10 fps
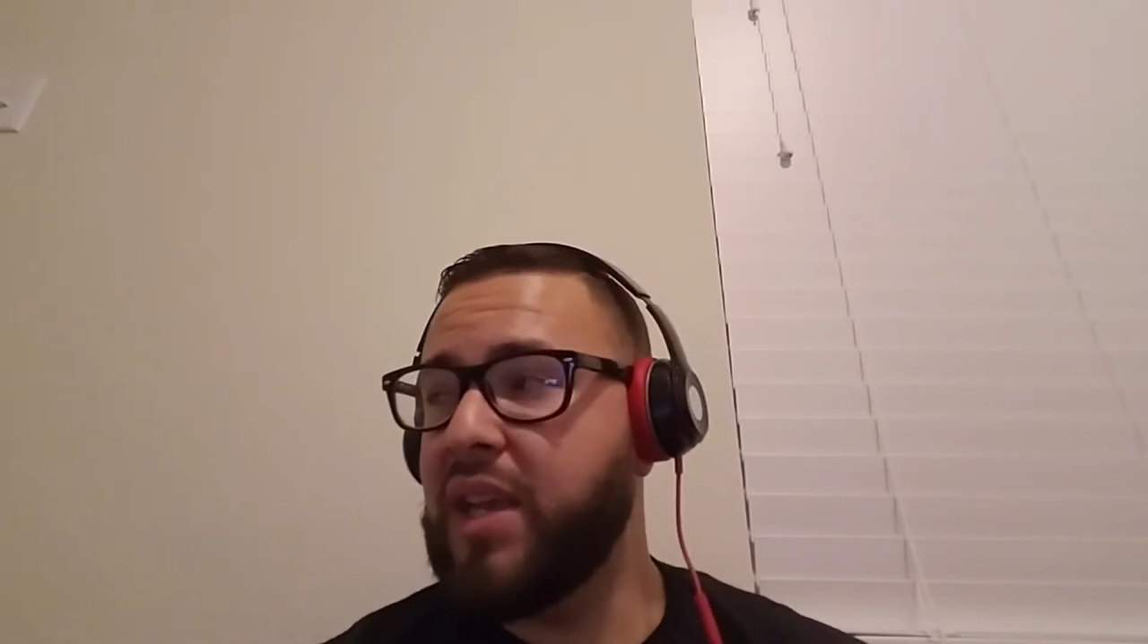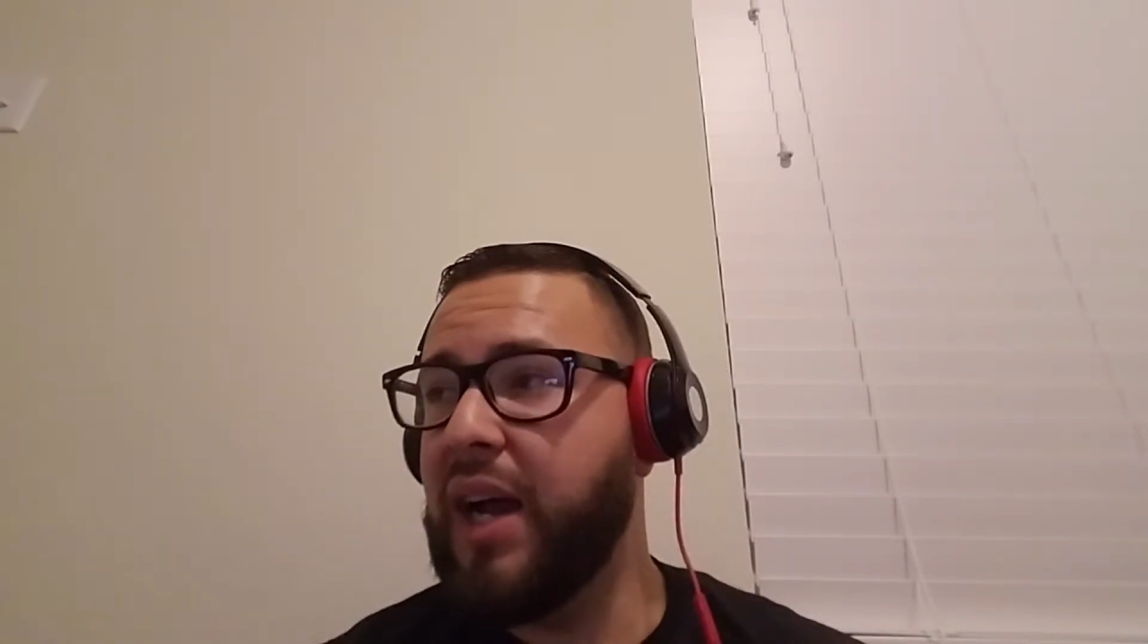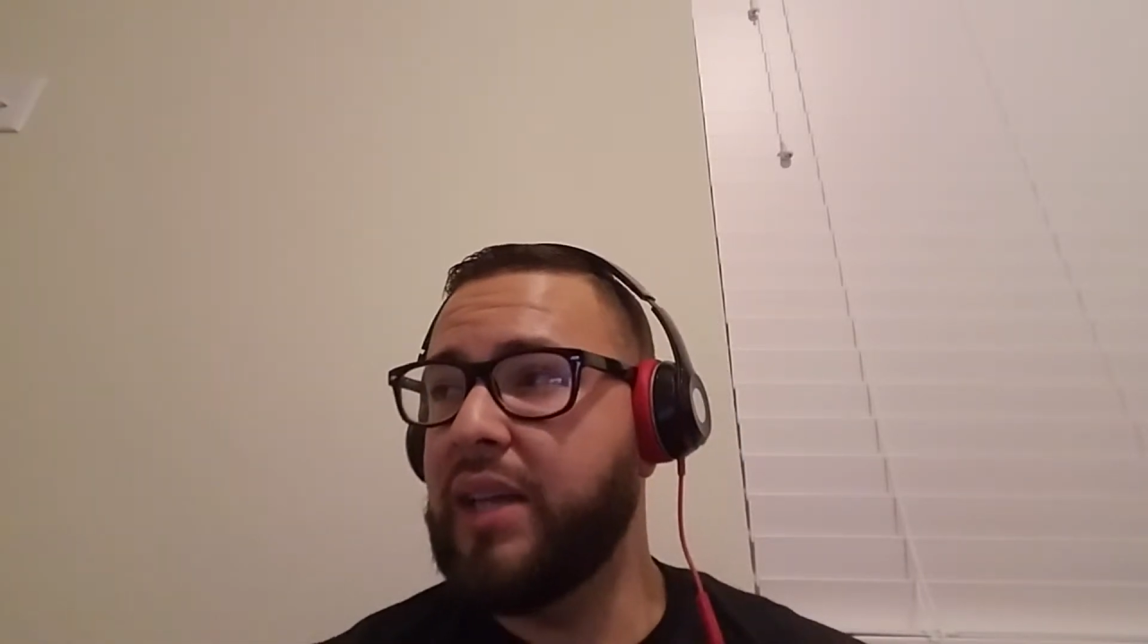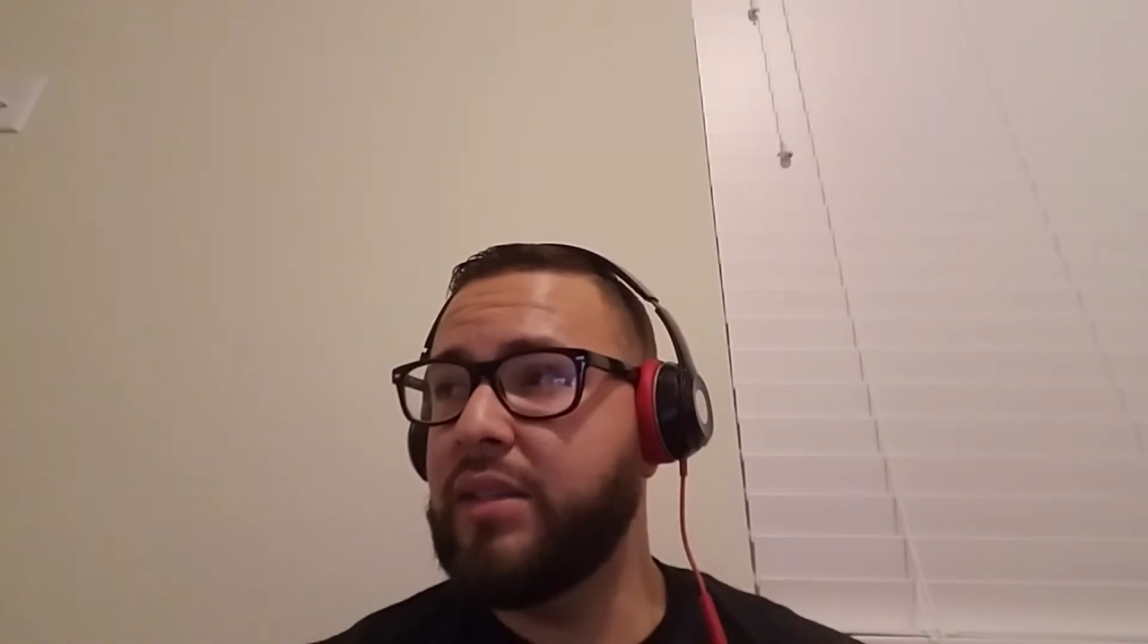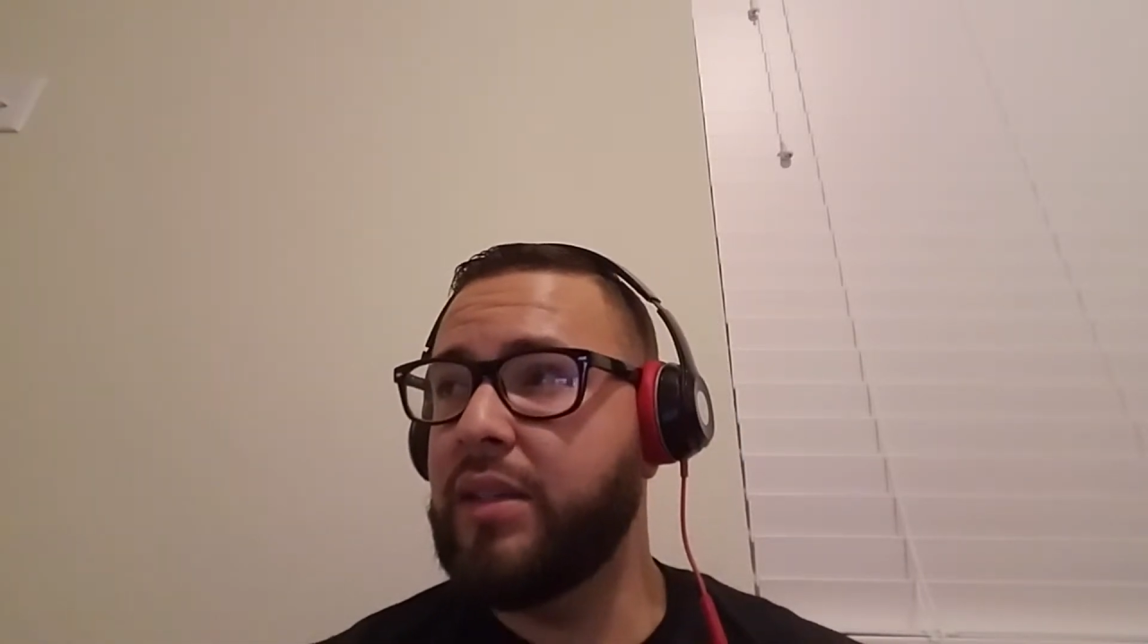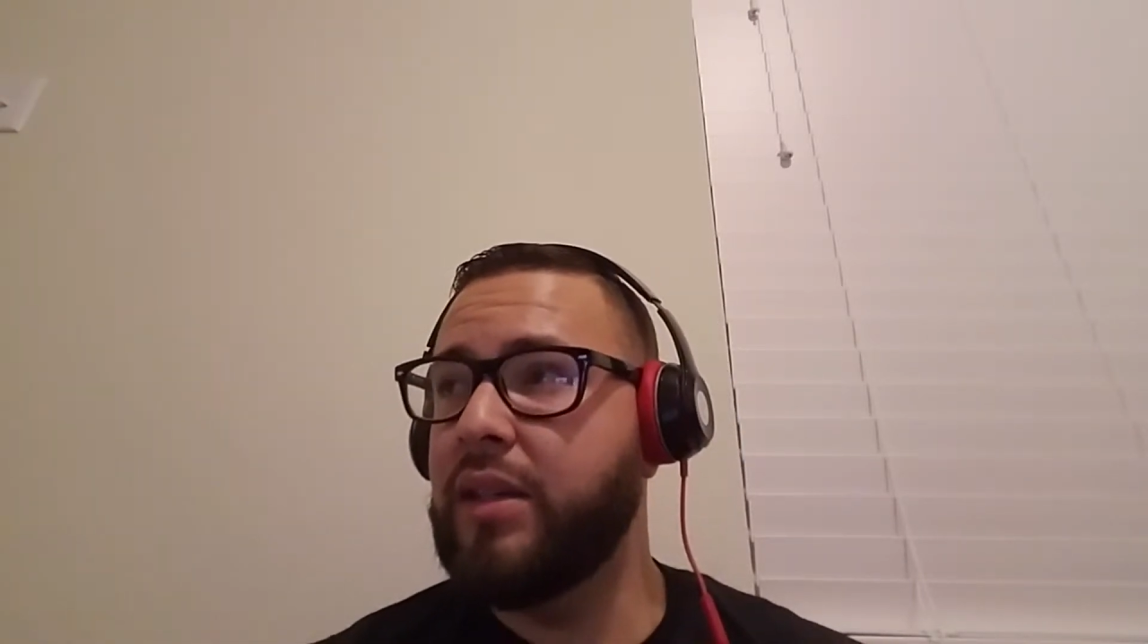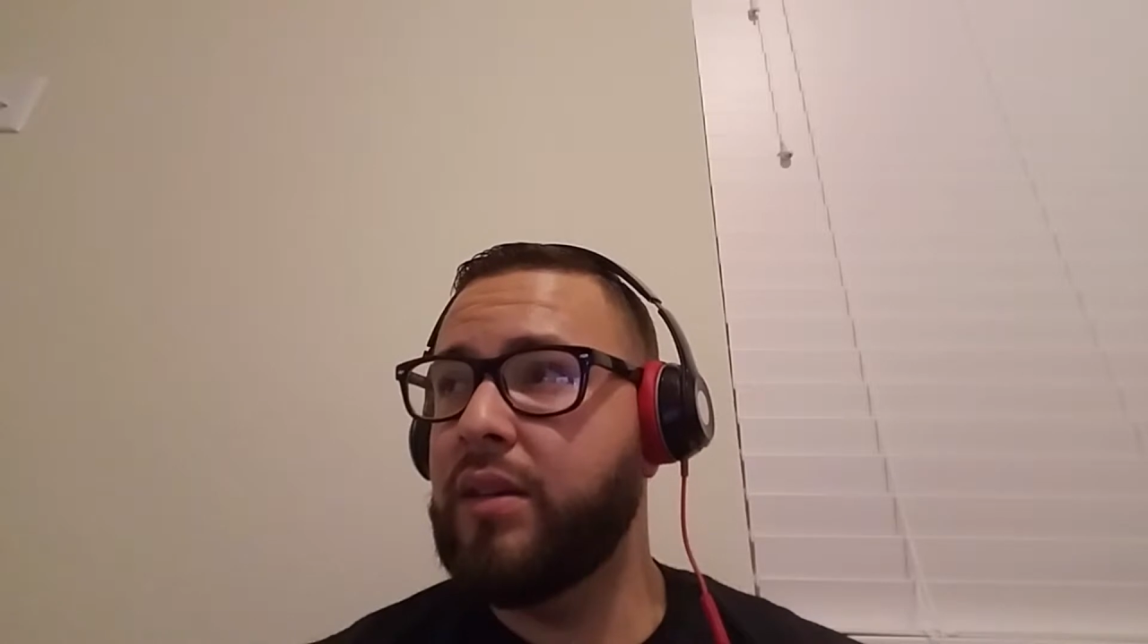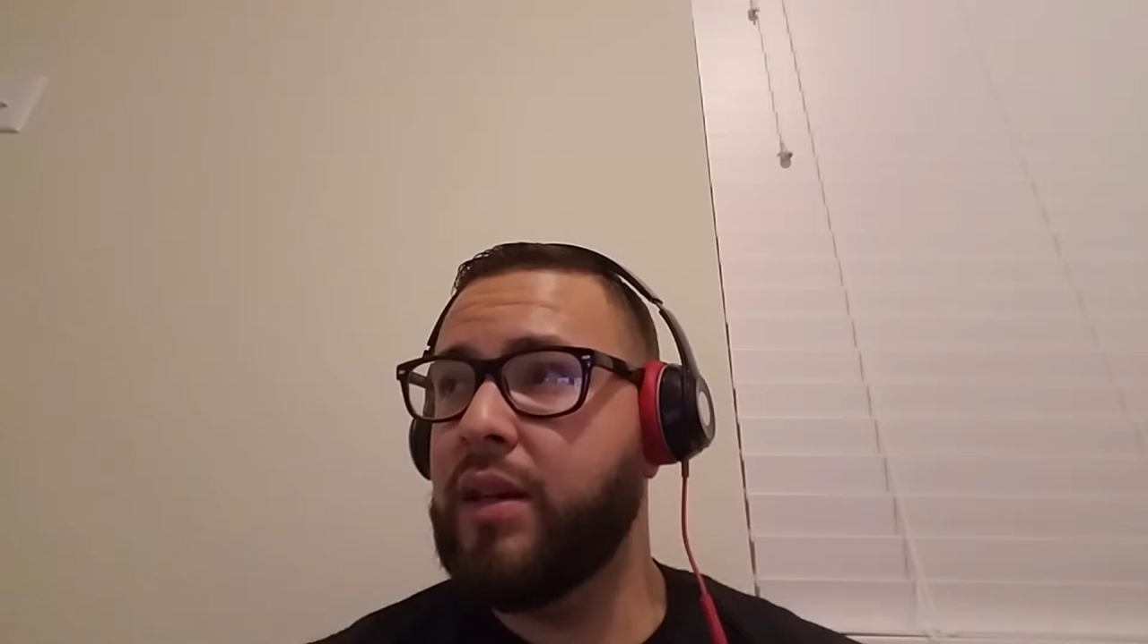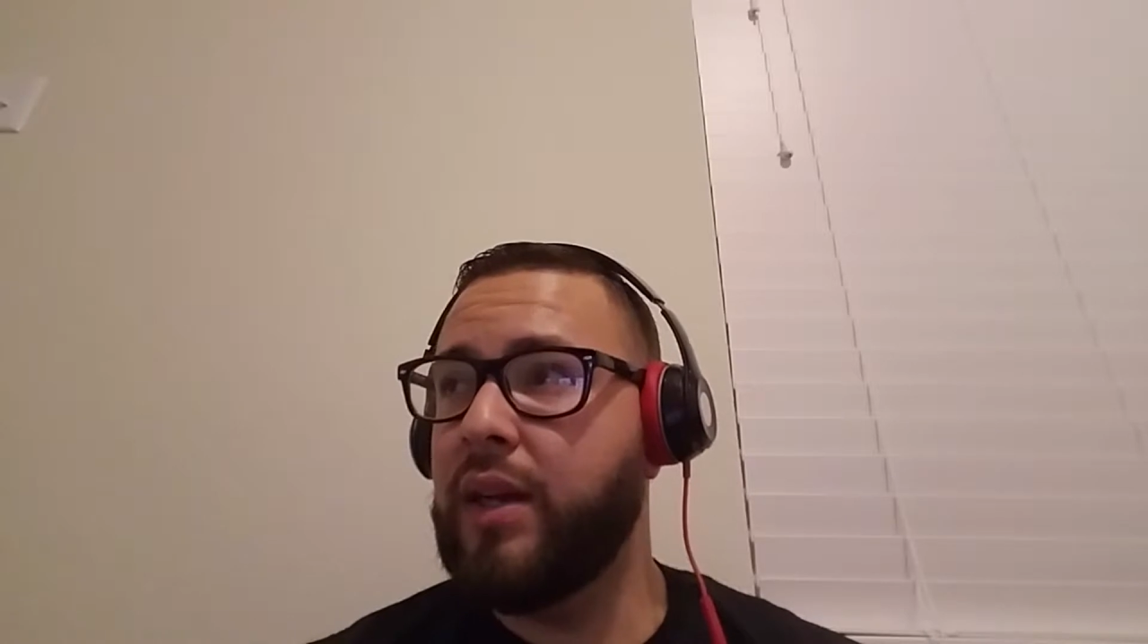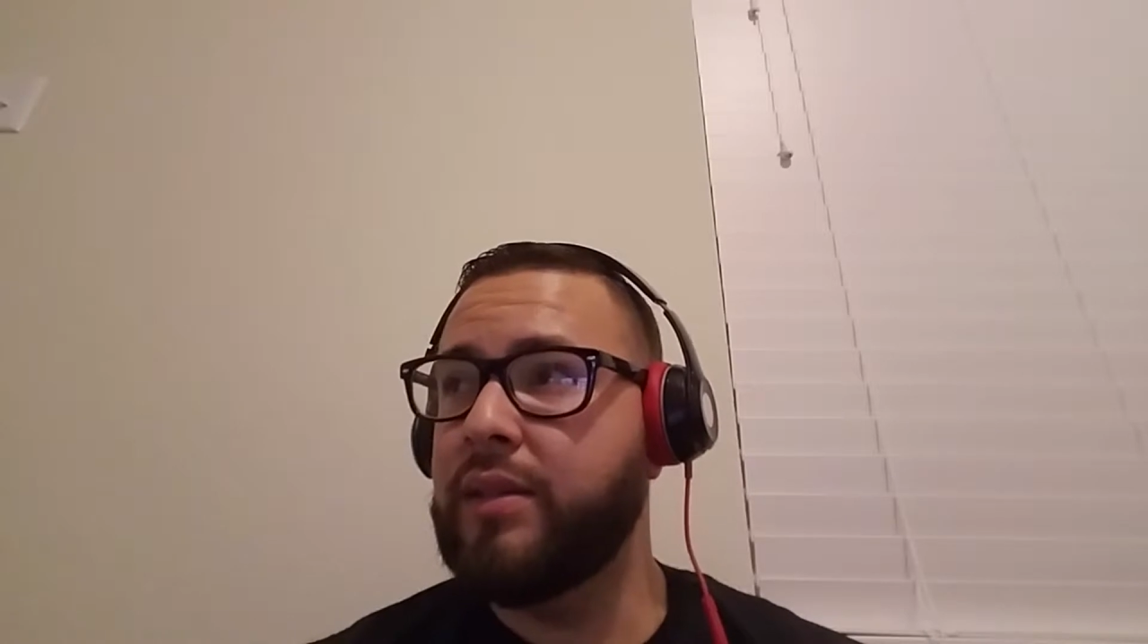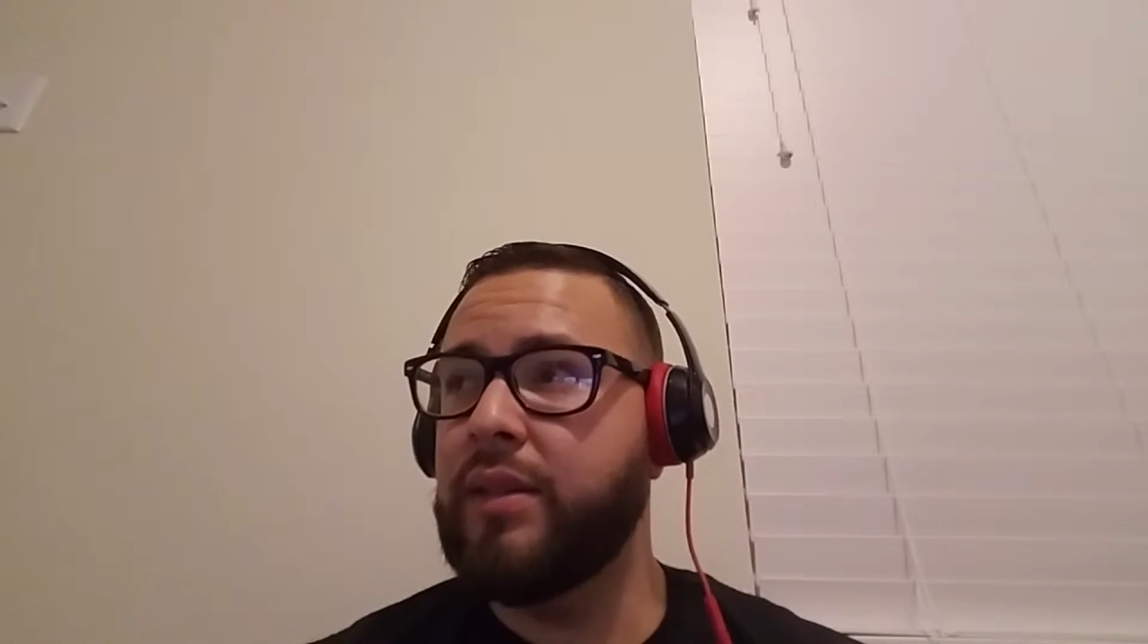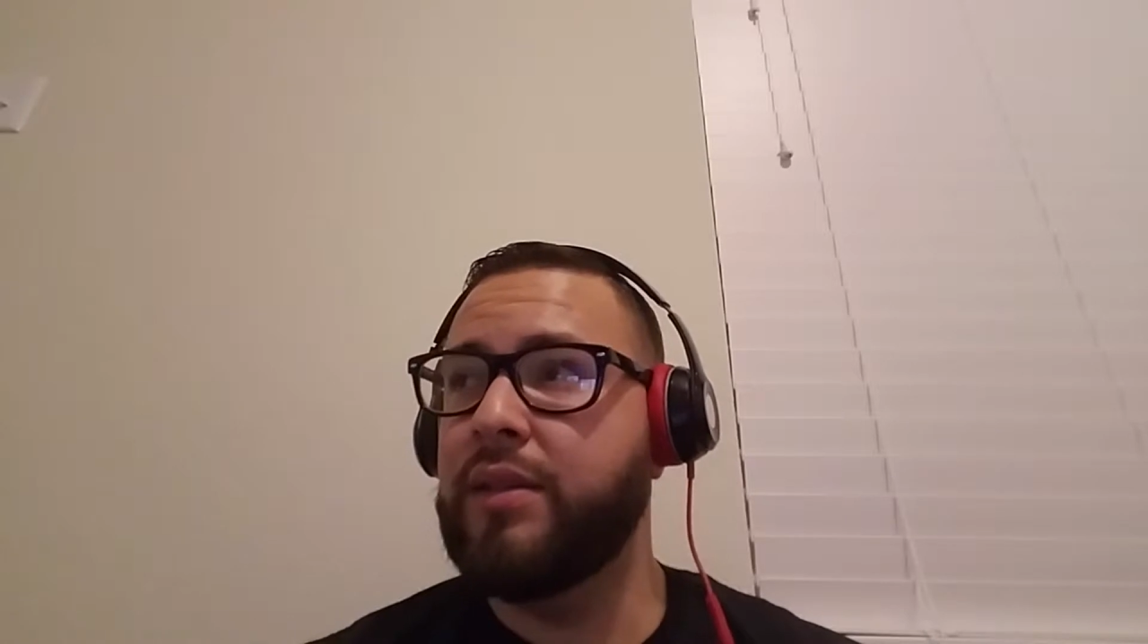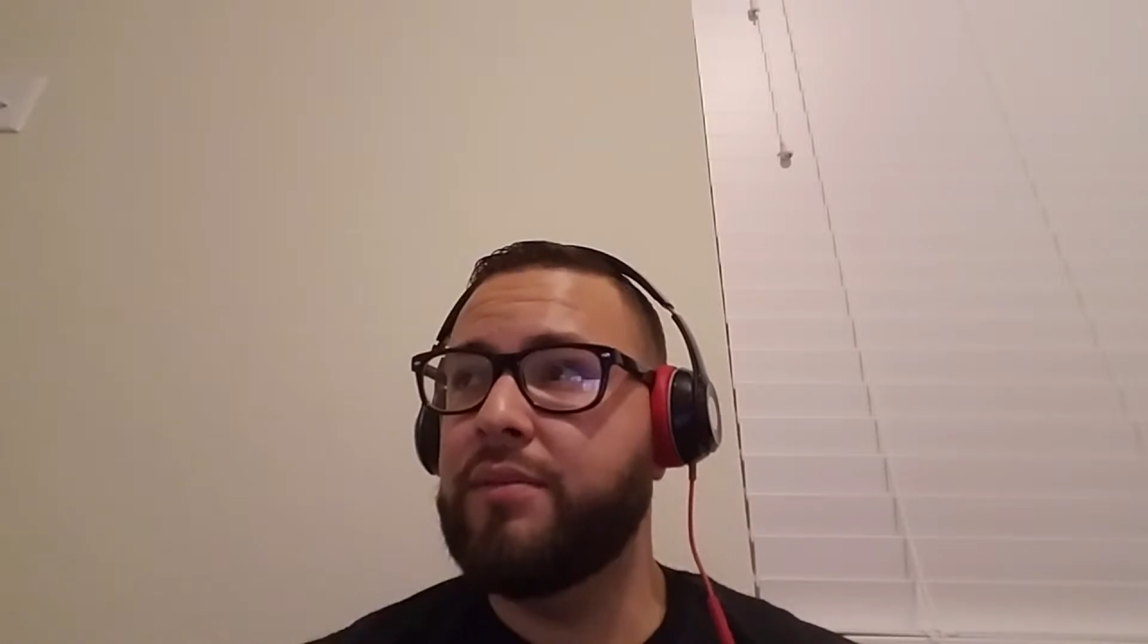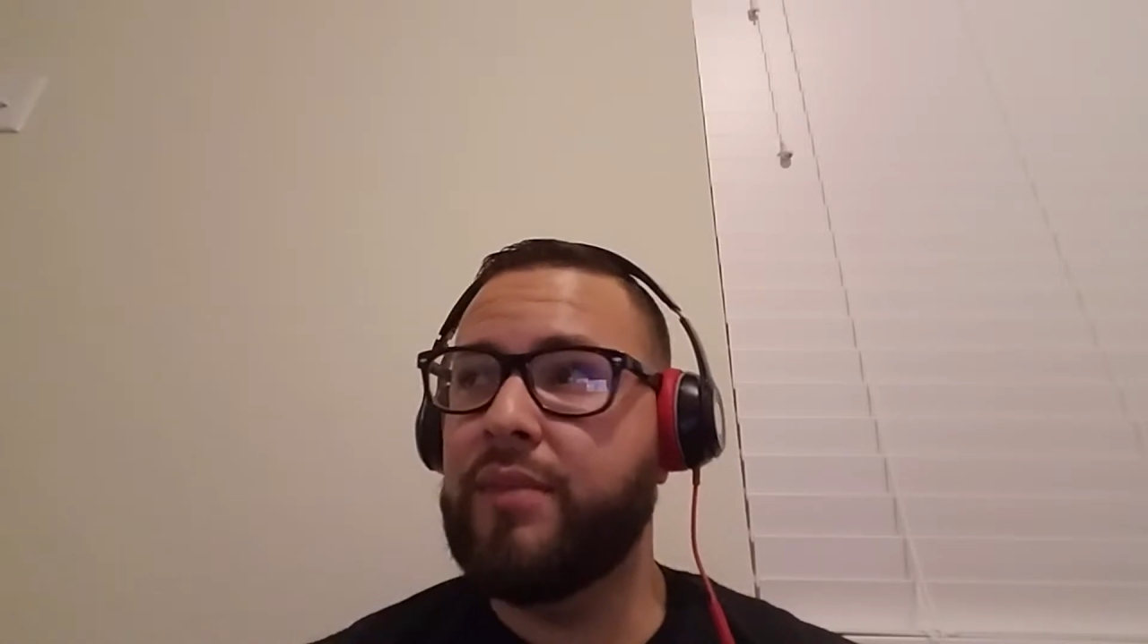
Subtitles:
consonant, consonant,